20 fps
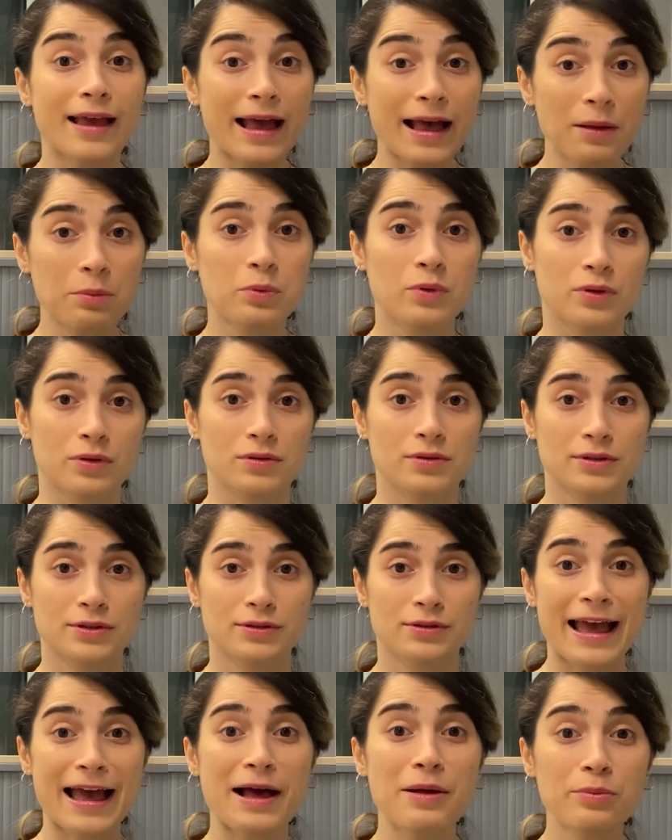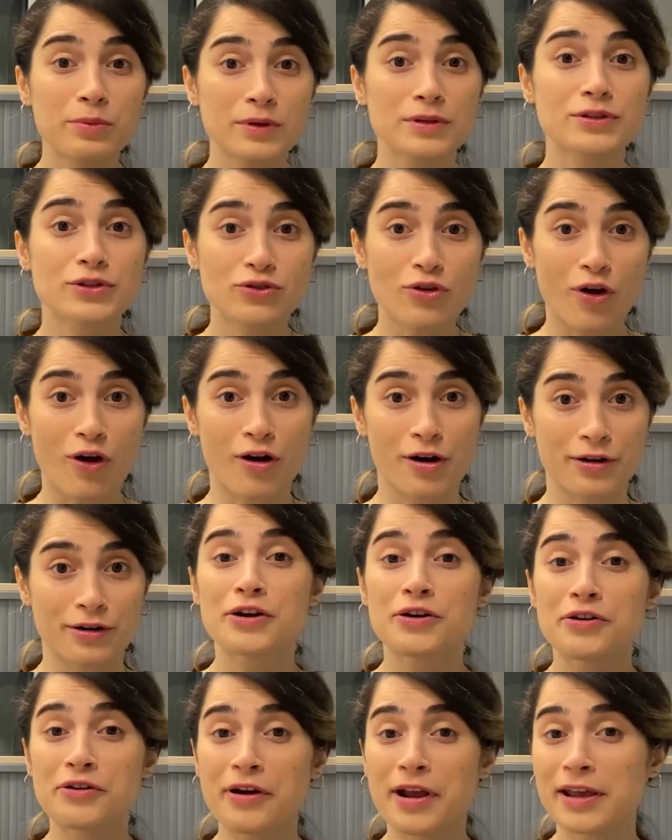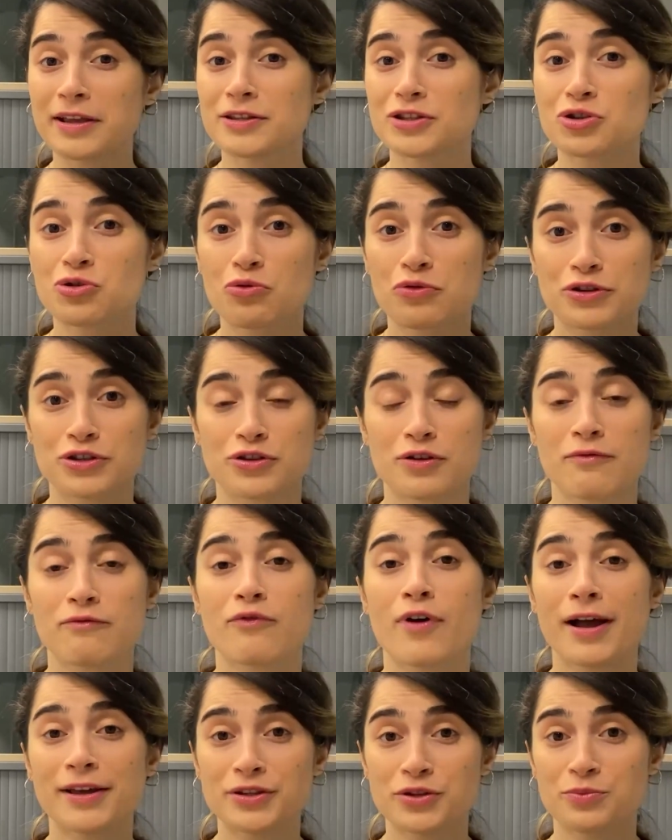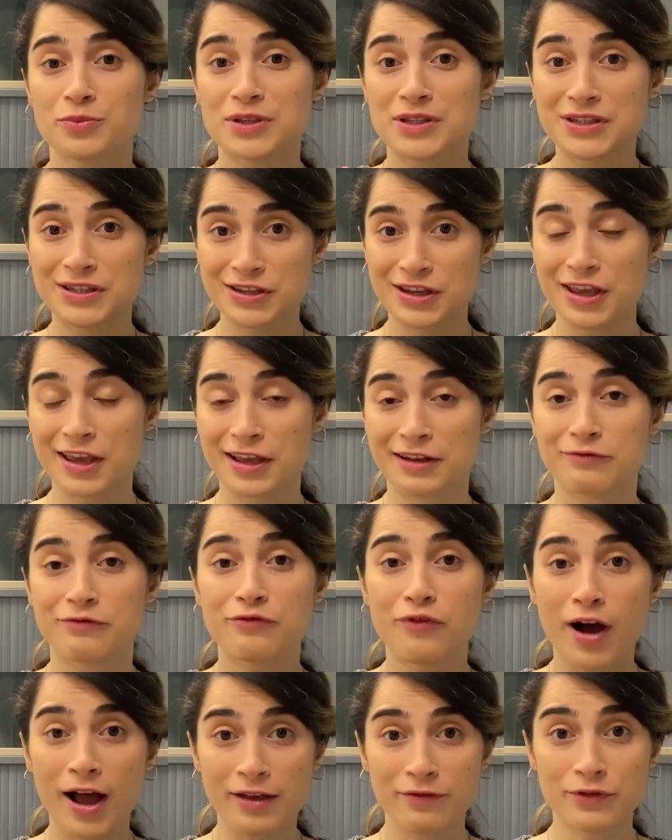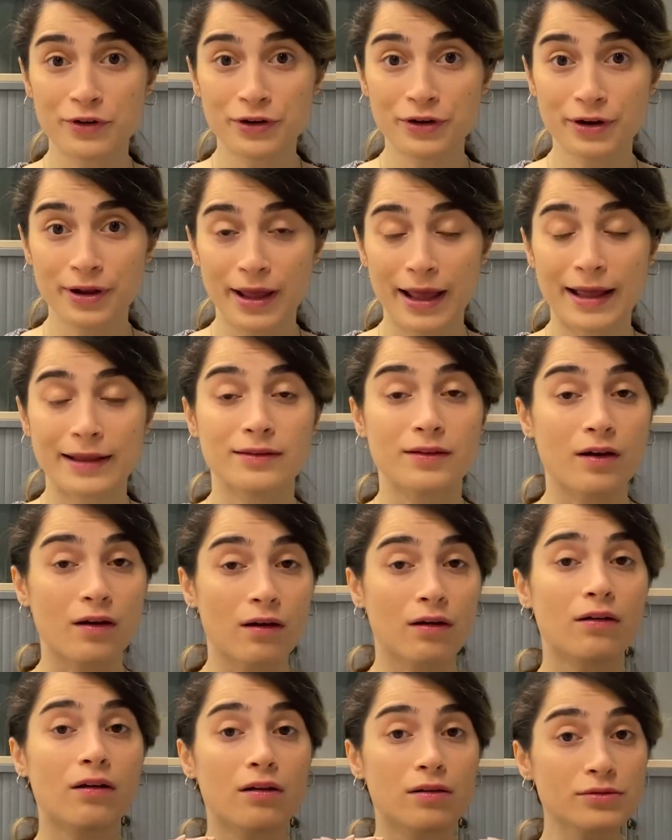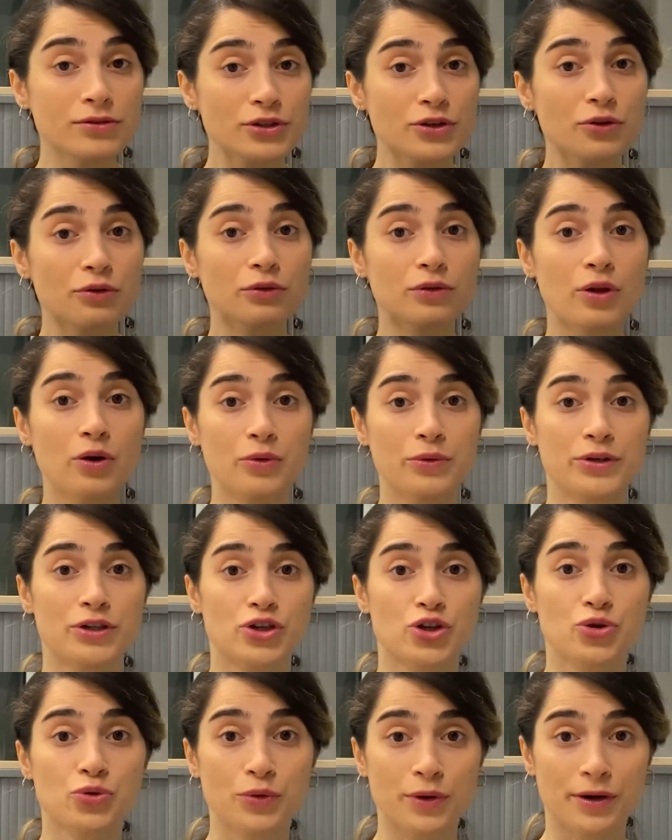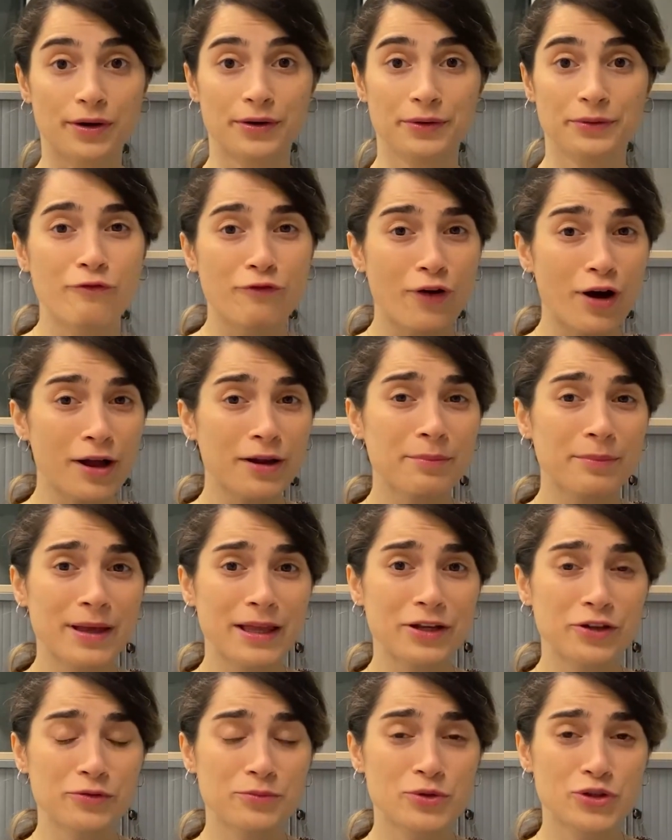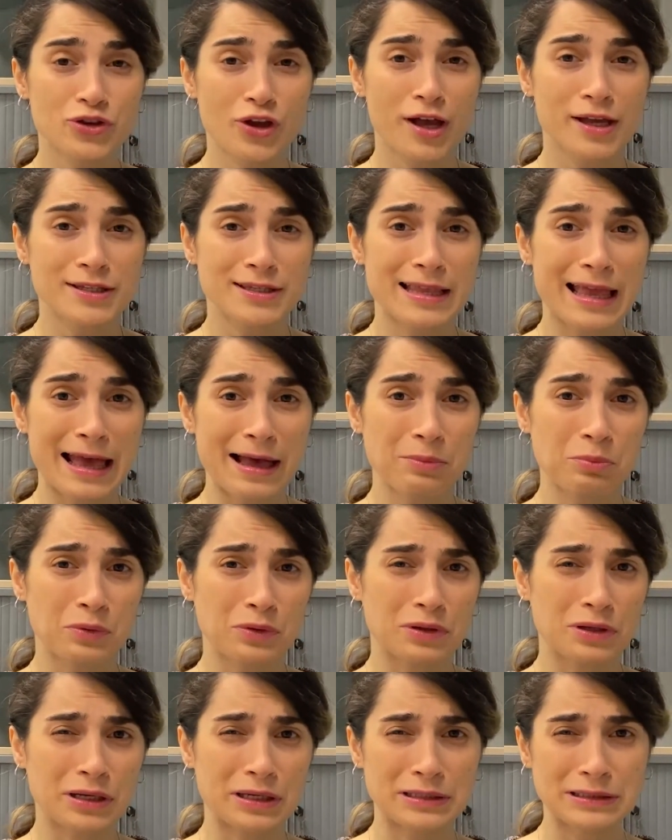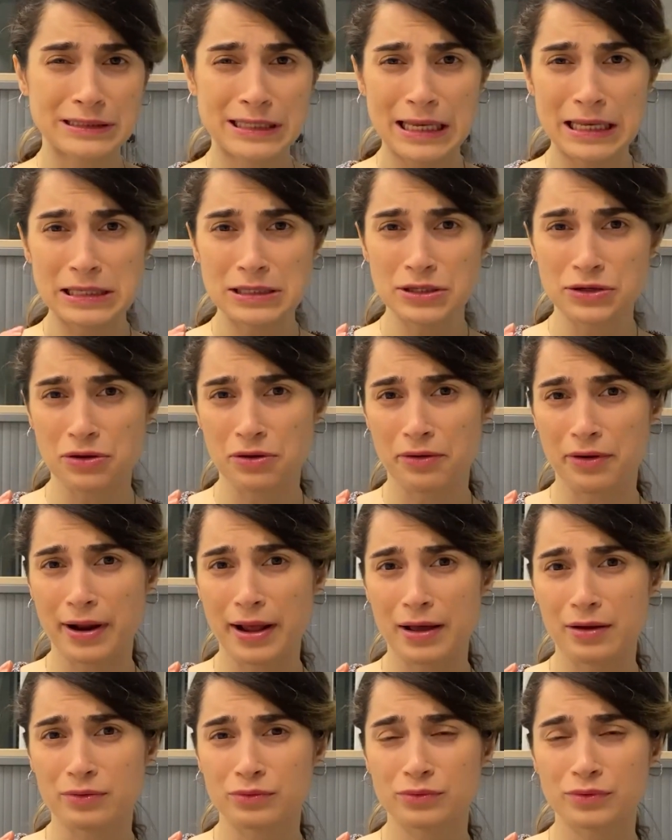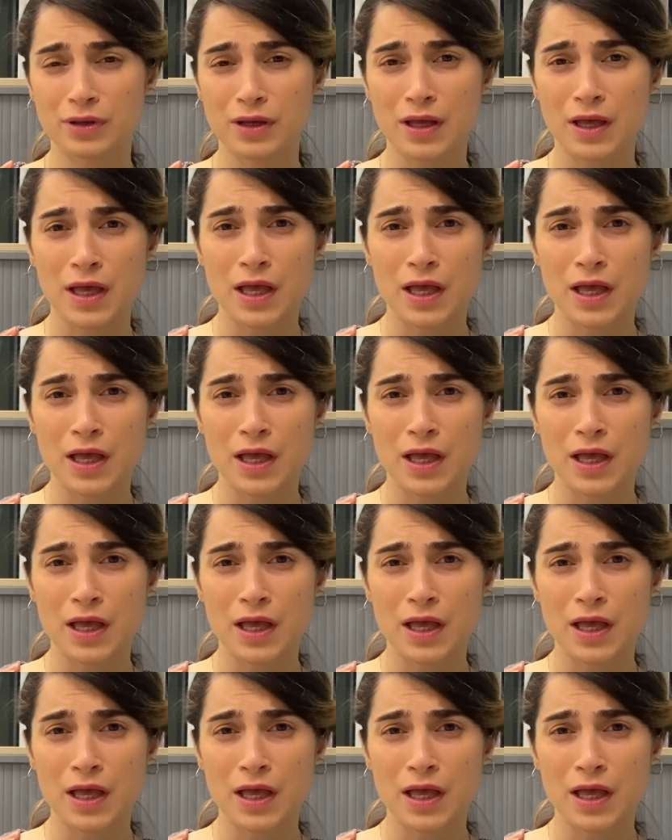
apples are a great source of vitamin C and fiber, and they are also low in sugar. 1 medium-sized apple contains around